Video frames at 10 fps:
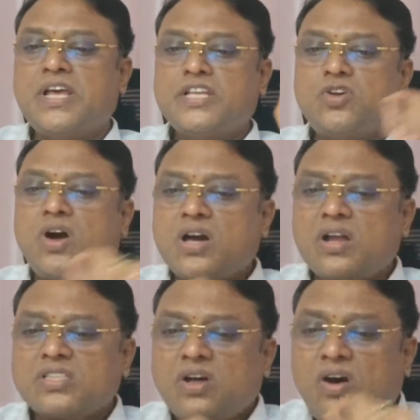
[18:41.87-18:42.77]
So
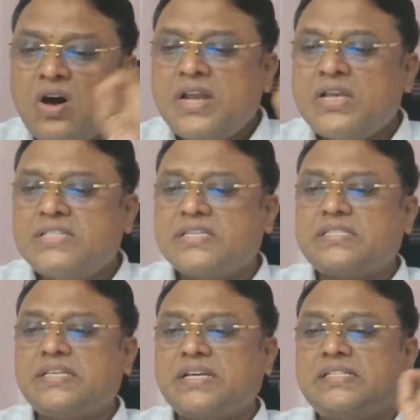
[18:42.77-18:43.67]
across all ages,
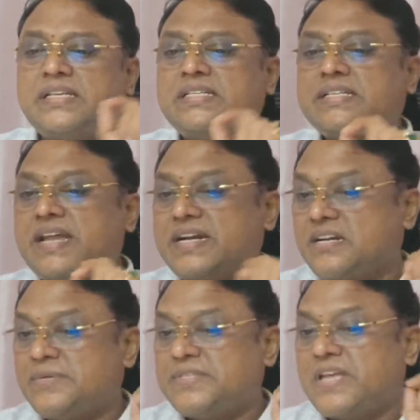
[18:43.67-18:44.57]
sickle cell is
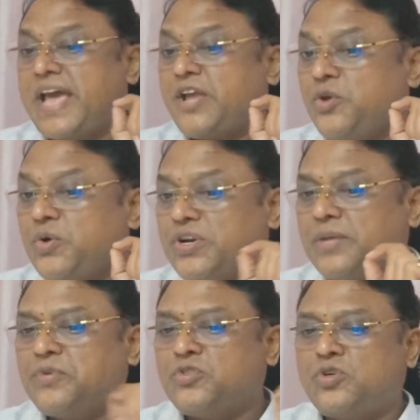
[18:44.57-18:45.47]
characterized by acute
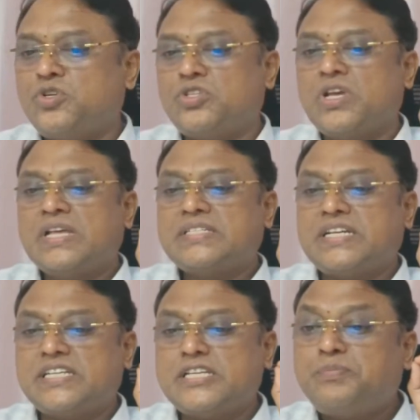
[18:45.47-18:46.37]
episodes such
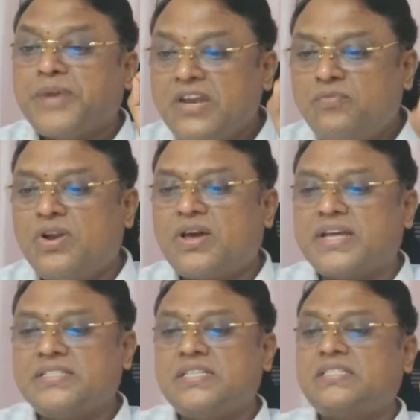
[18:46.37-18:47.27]
as painful
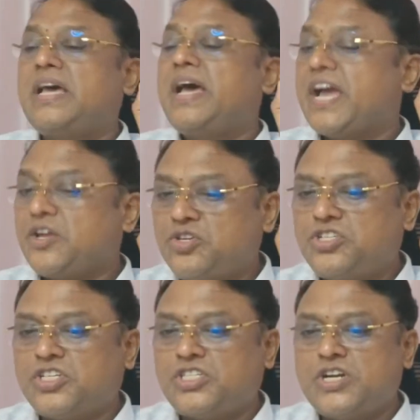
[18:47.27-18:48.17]
crisis, acute
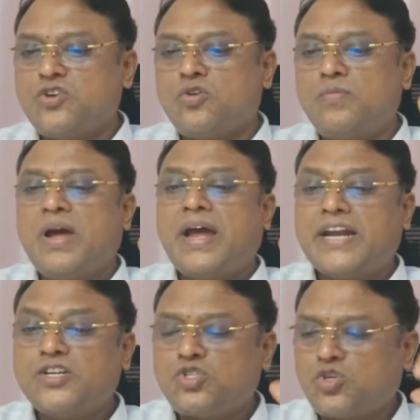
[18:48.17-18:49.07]
chest syndrome,
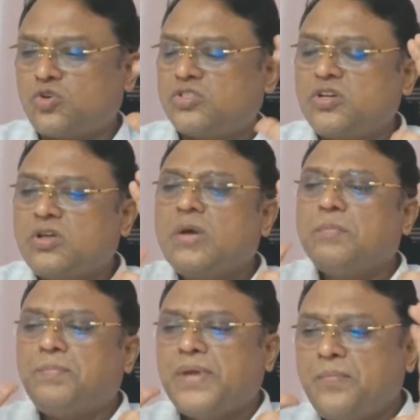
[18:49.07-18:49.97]
and stroke. So
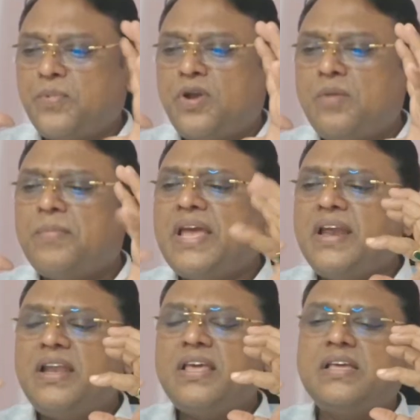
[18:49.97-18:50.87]
people
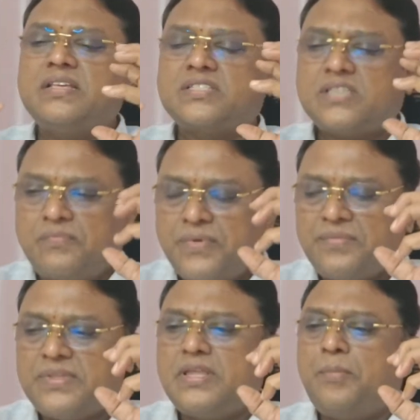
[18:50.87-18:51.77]
mainly suffer
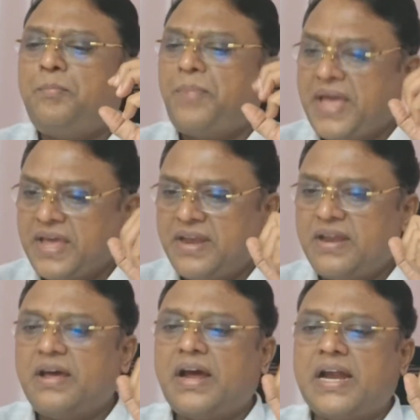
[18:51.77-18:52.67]
with the
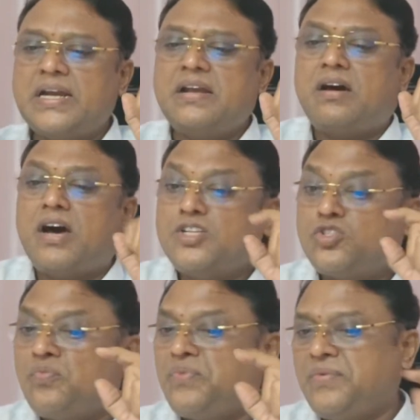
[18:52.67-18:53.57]
pain and
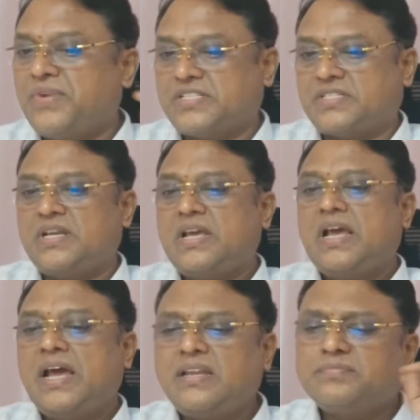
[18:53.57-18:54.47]
also fevers.
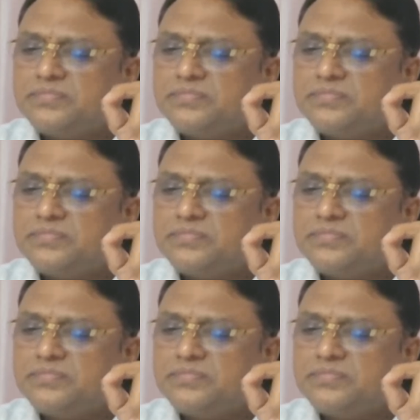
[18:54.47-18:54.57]
And